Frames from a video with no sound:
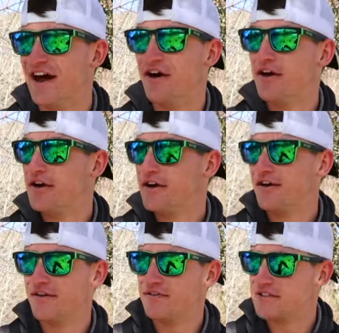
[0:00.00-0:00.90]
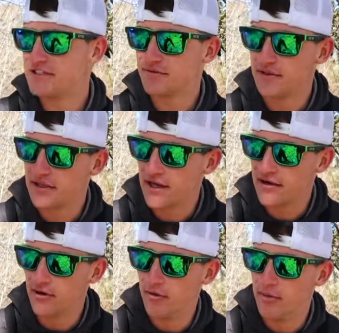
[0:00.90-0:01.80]
now, or if he's just really that
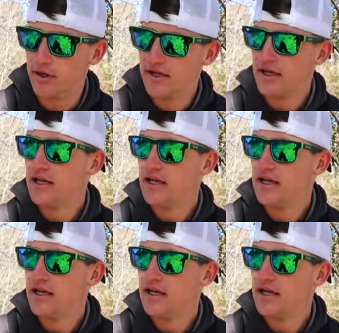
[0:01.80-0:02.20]
cold, but